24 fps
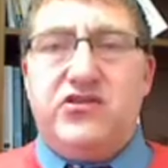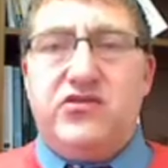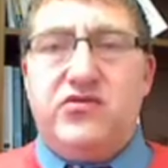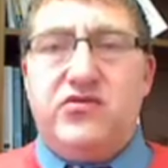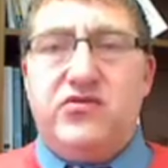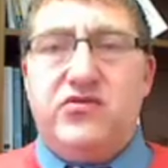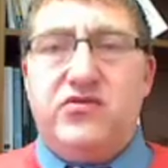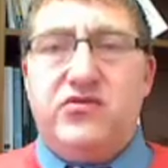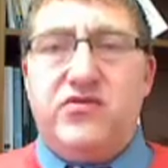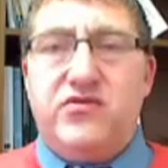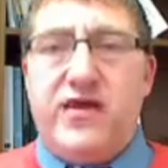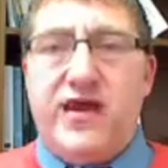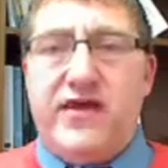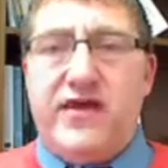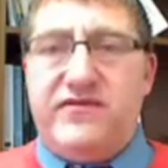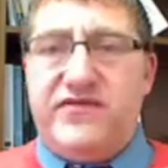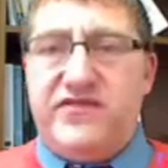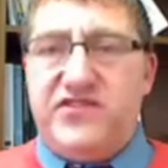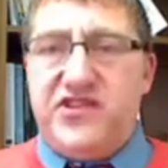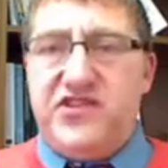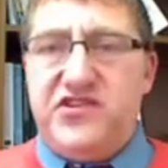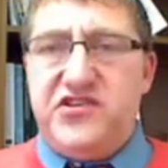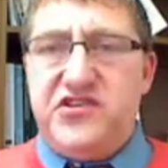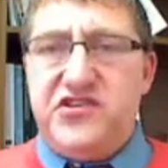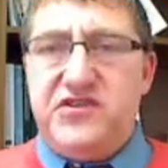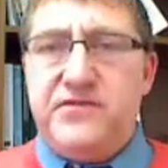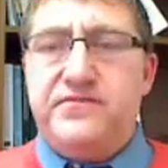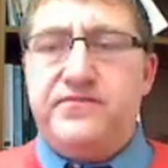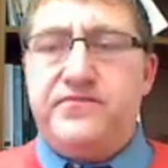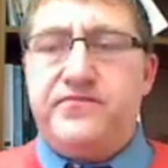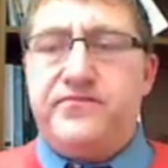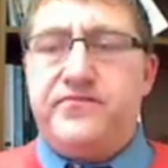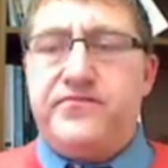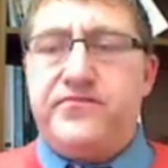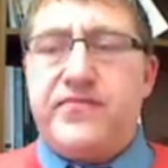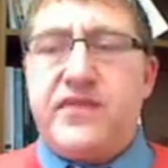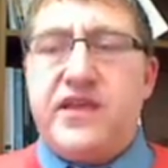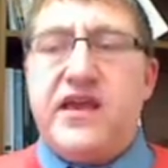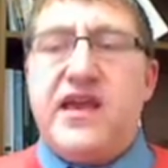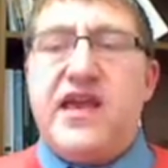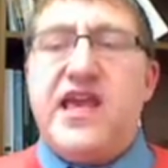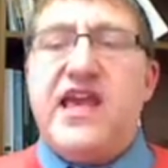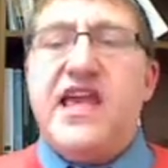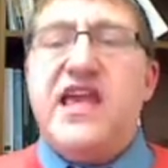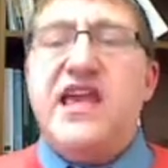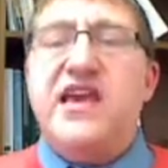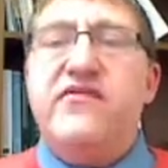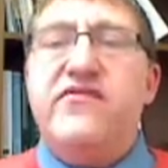to my physician
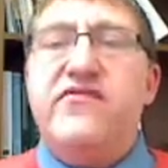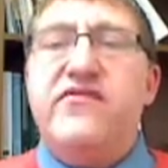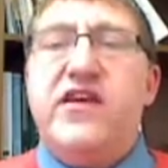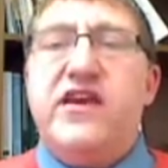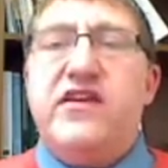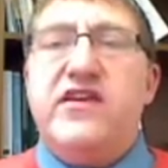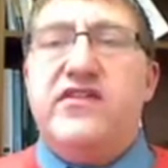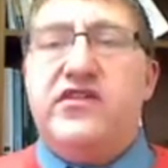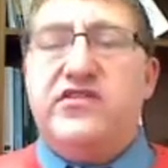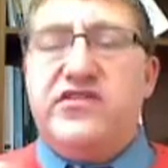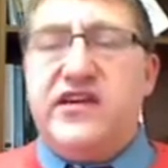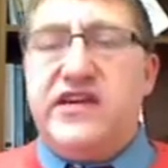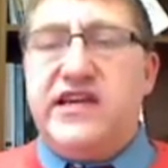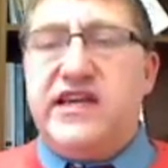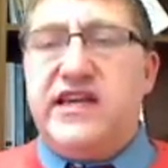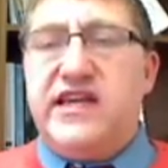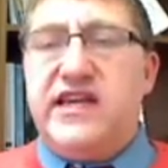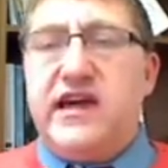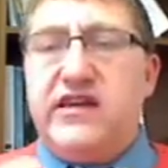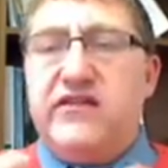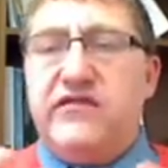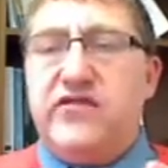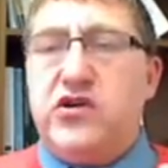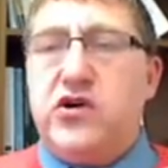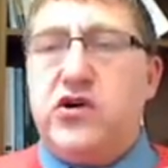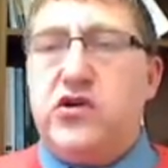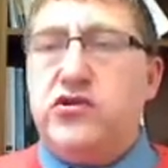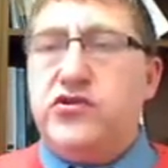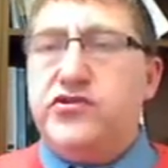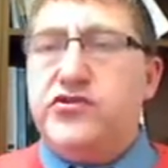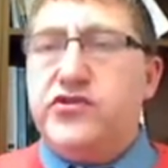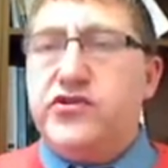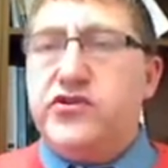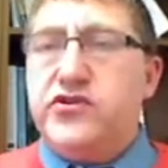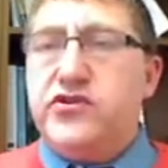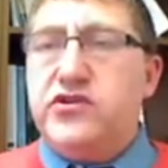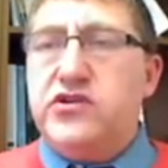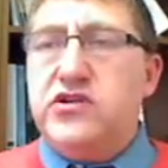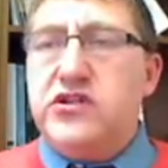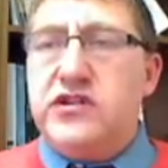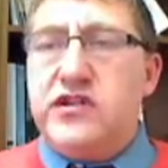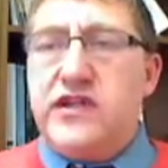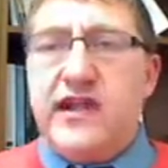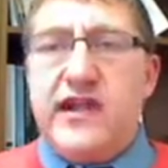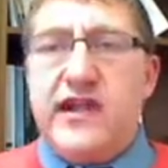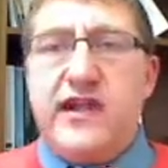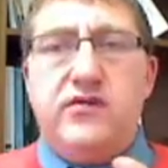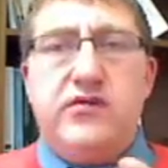if there's any kind of culture,
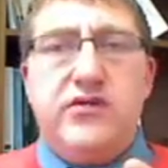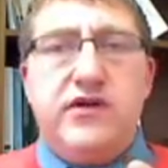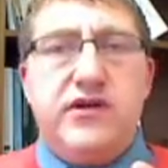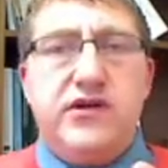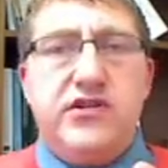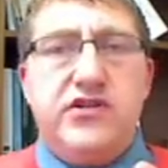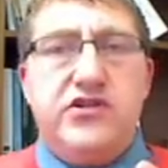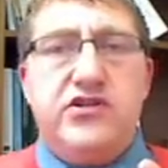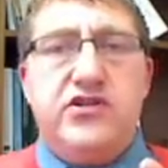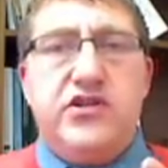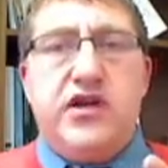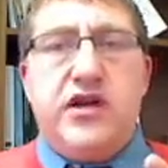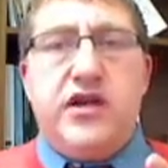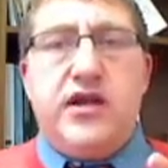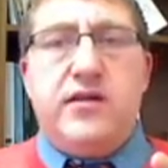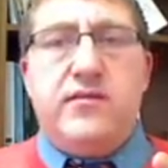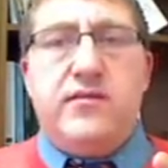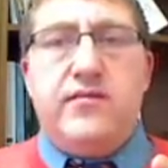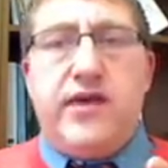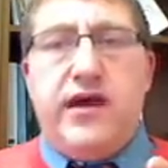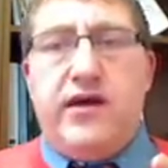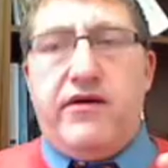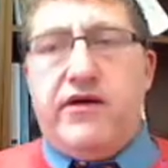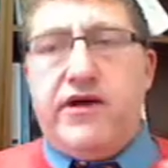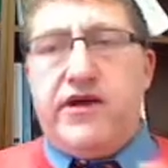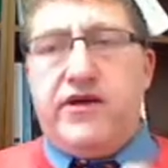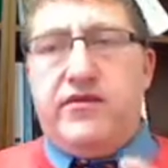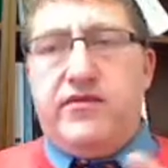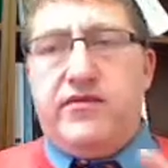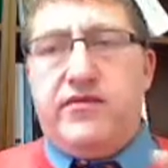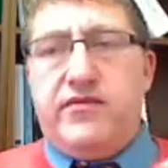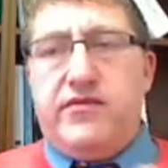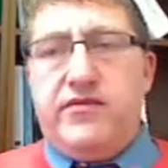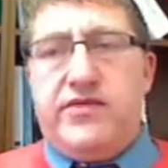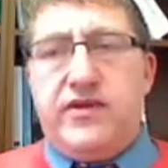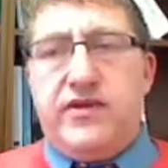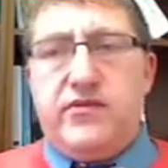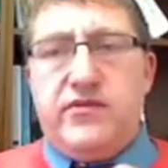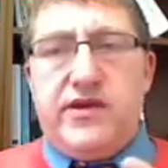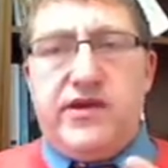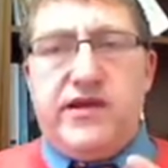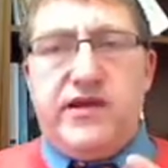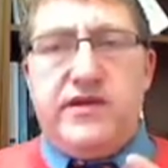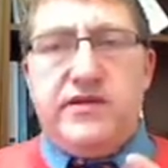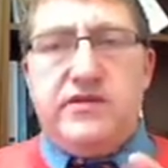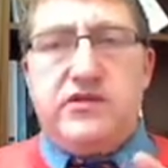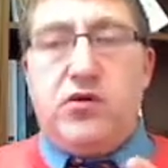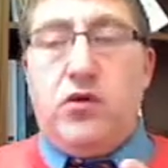language barrier
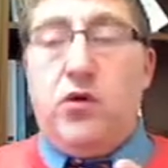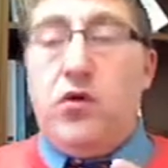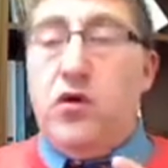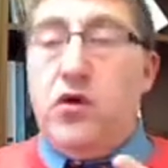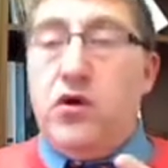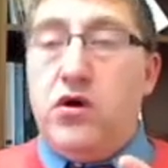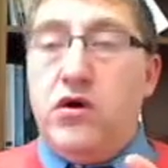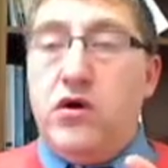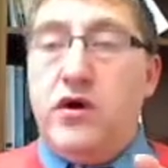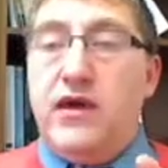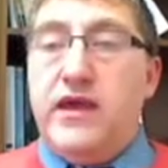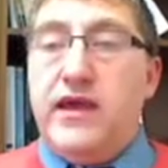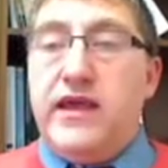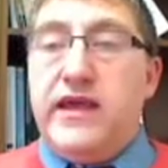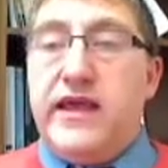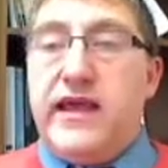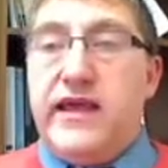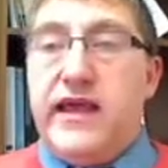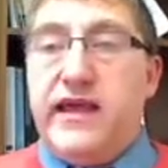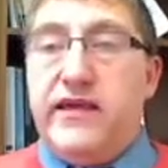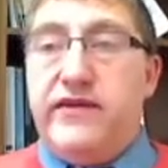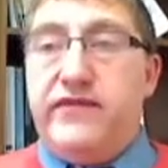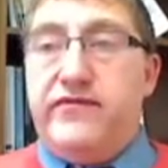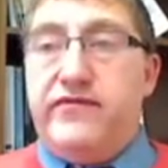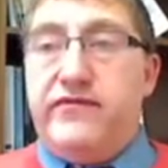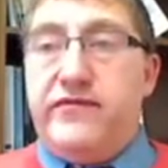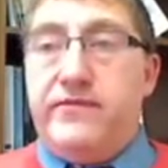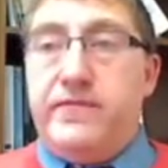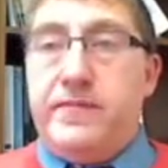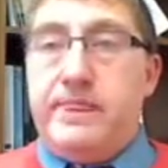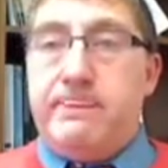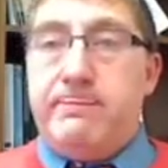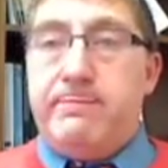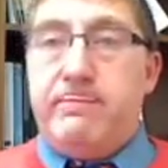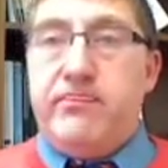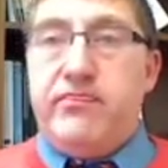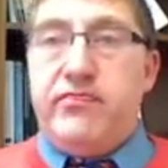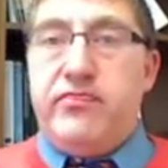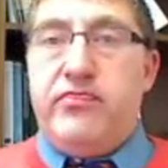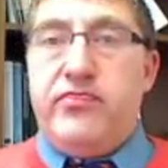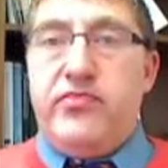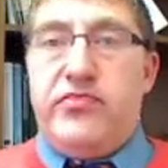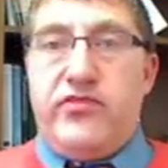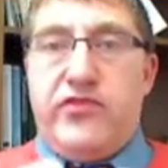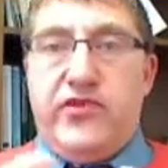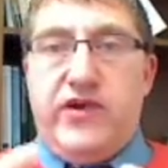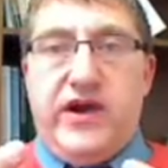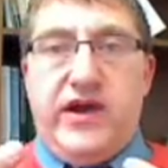between us, or if
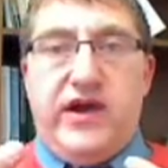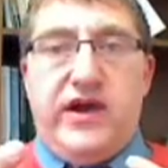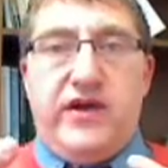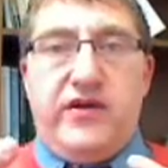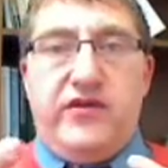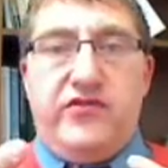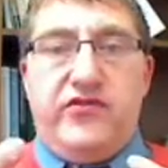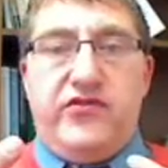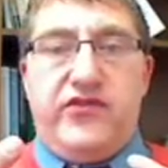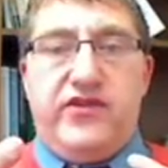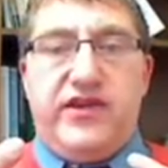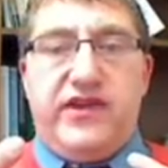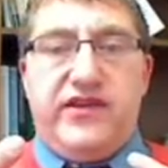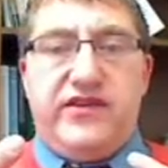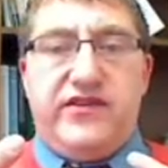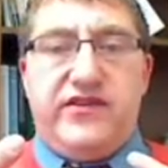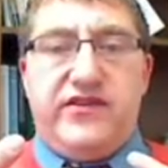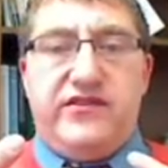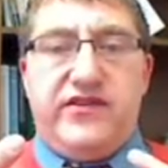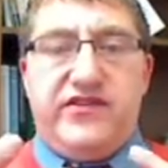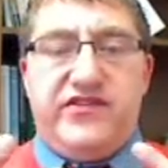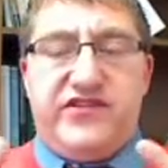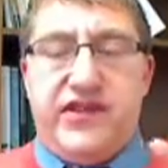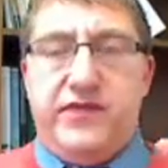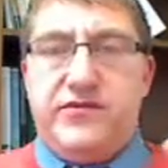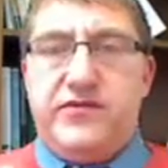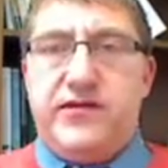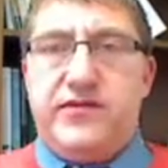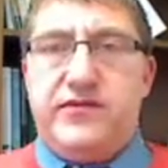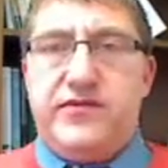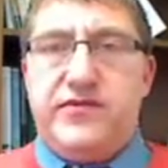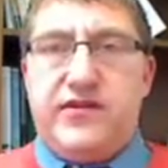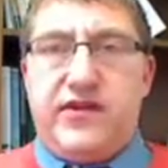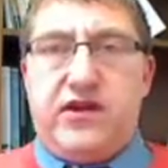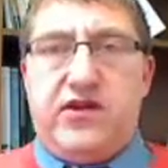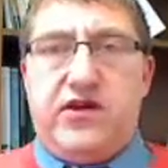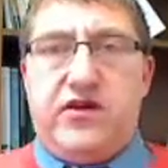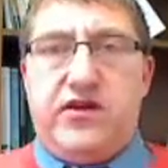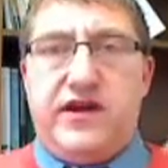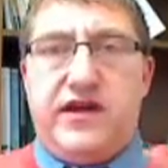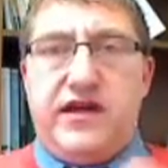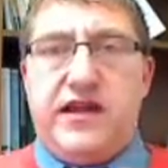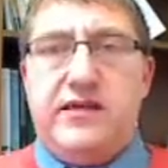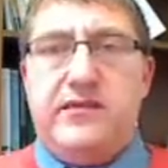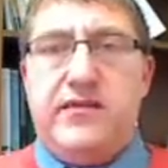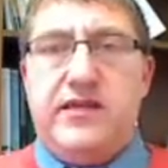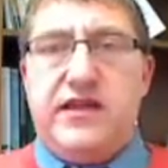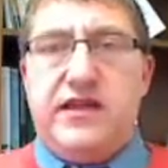the symptoms are
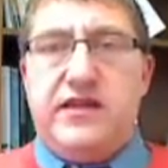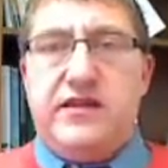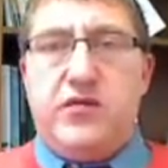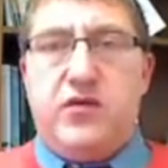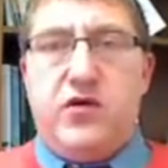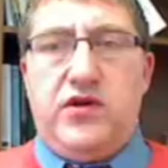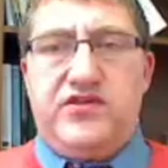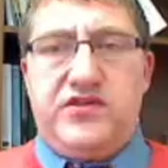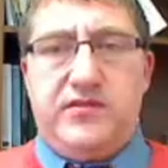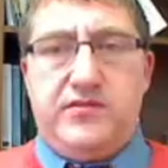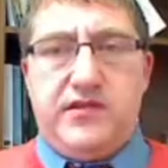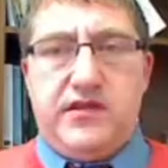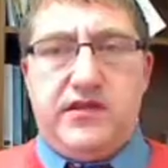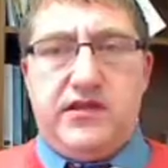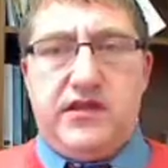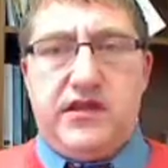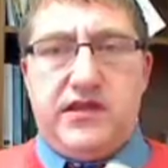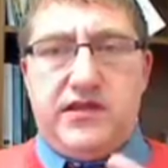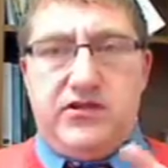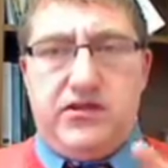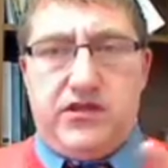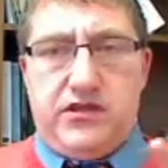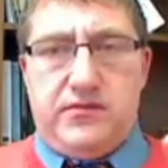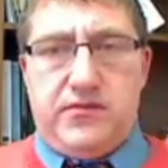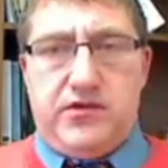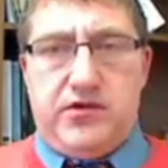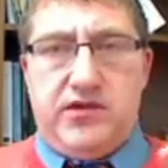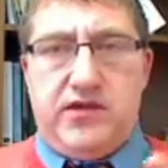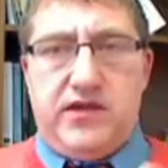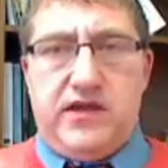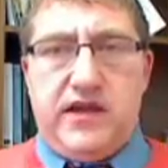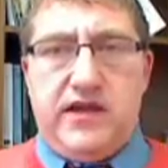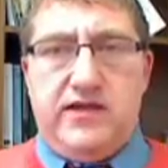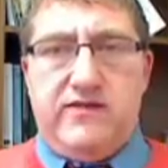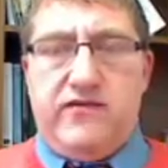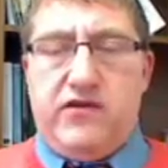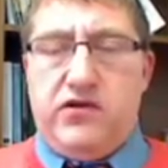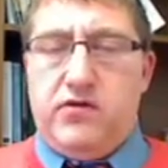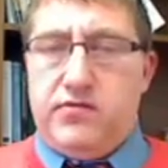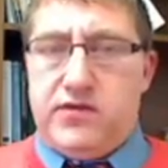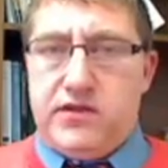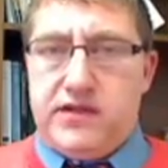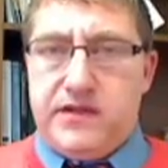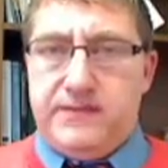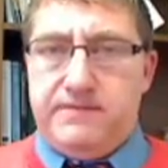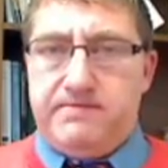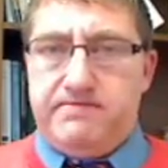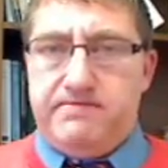inhibiting one's ability to communicate
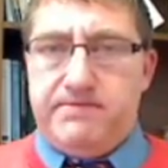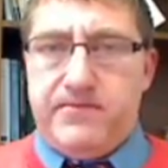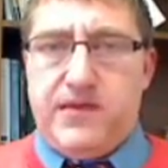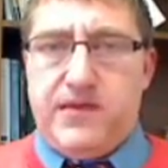verbally.